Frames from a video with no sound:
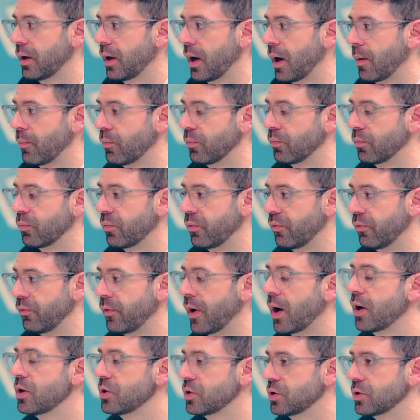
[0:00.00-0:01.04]
I'm
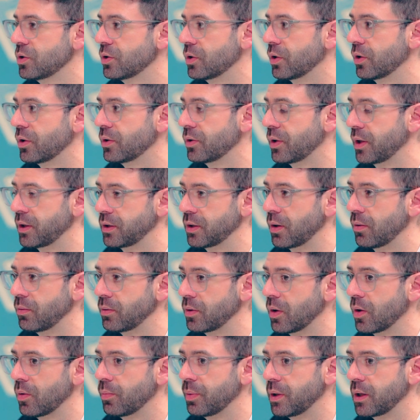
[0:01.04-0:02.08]
very sure they don't
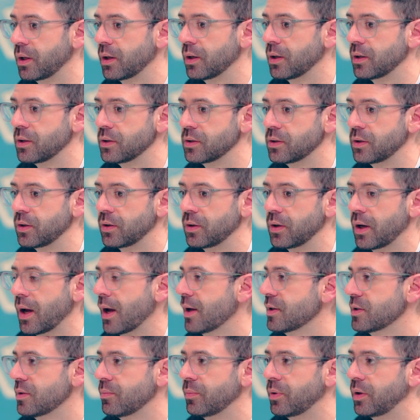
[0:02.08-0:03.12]
know, because there
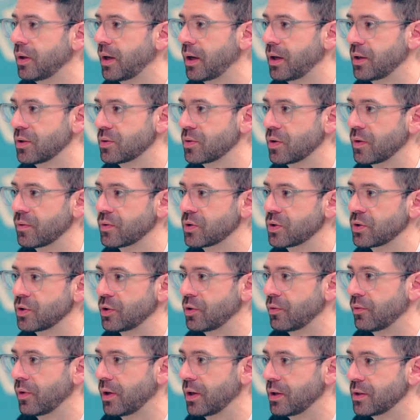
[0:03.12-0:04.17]
hasn't been any sort of
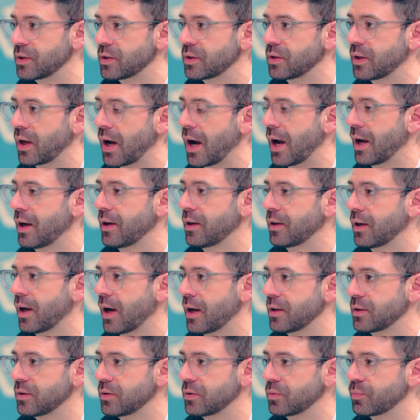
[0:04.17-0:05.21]
surveys I
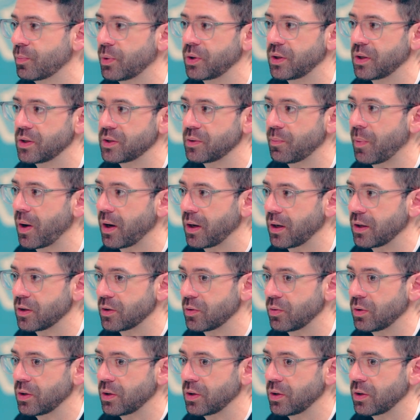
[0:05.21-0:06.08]
had to participate in to